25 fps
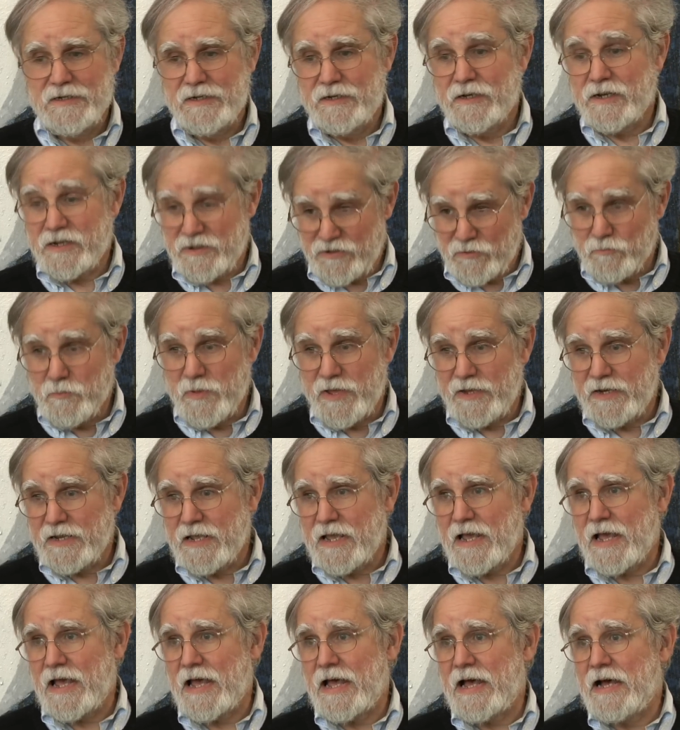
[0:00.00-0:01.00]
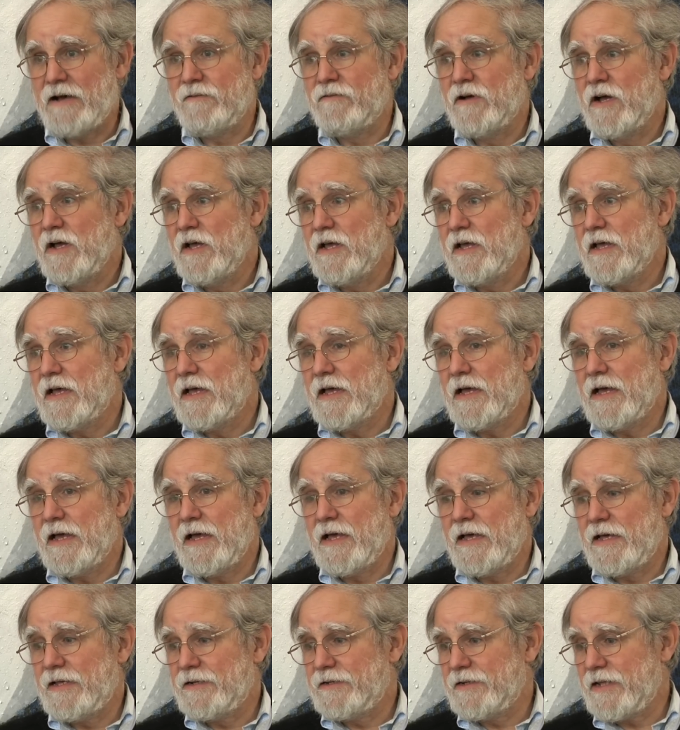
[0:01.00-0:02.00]
at least many have,
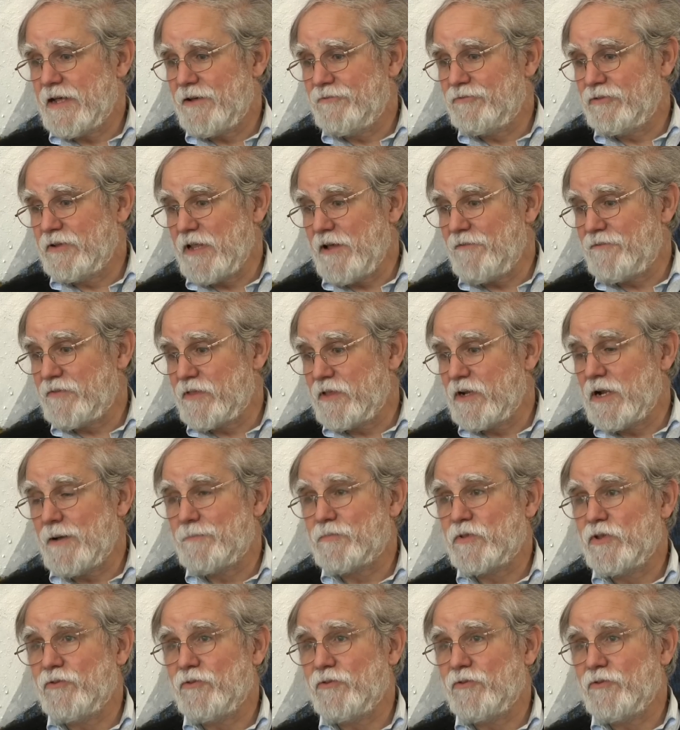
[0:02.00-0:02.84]
and have left it up